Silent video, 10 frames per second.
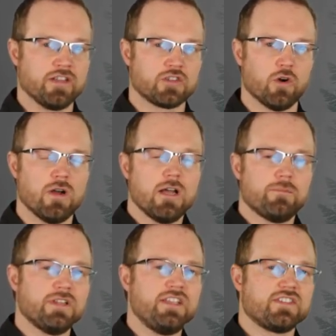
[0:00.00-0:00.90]
So
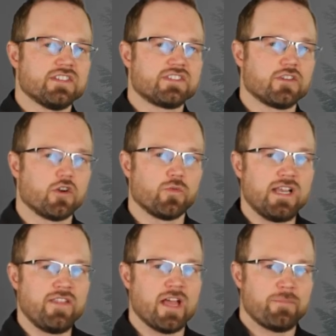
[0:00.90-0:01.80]
please consider
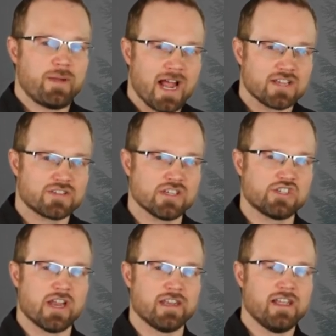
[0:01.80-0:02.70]
reading that
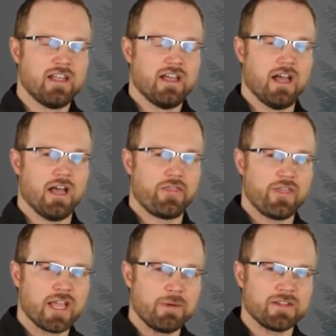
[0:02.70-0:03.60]
passage and uh,
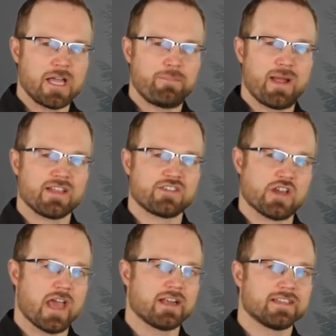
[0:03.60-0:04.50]
think about that passage
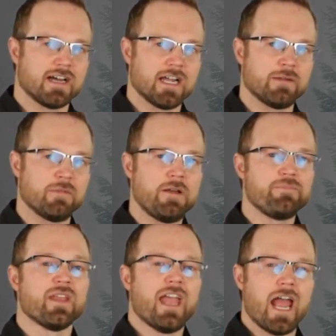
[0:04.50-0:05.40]
ahead of time
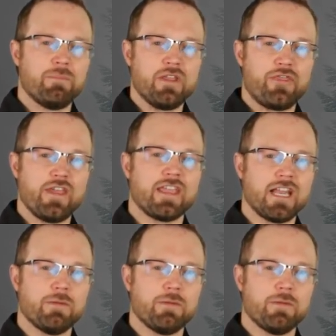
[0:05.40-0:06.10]
and be thinking